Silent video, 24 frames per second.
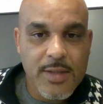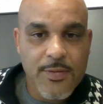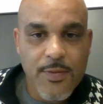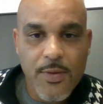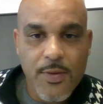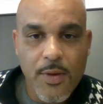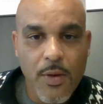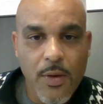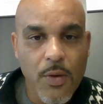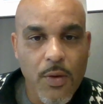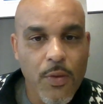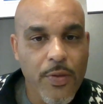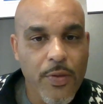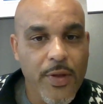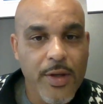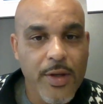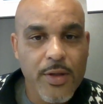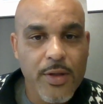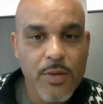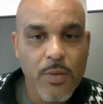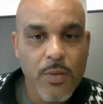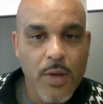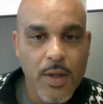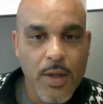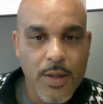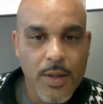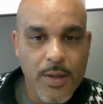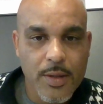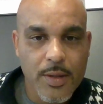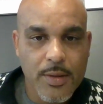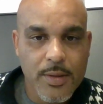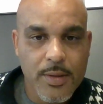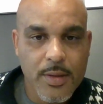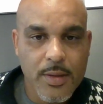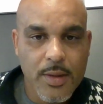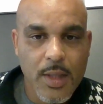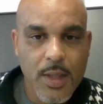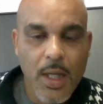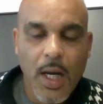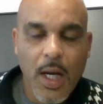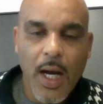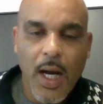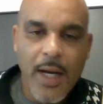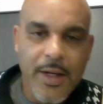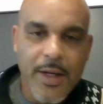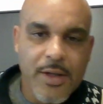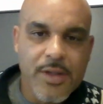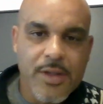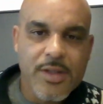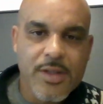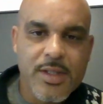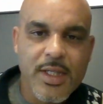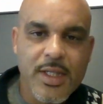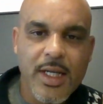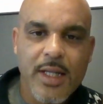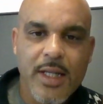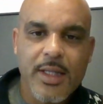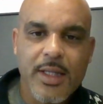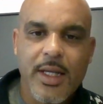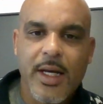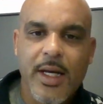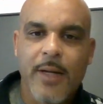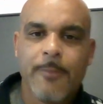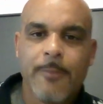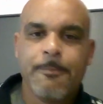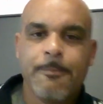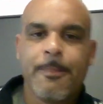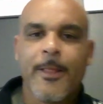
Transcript: for the whole thing to work. I understand that.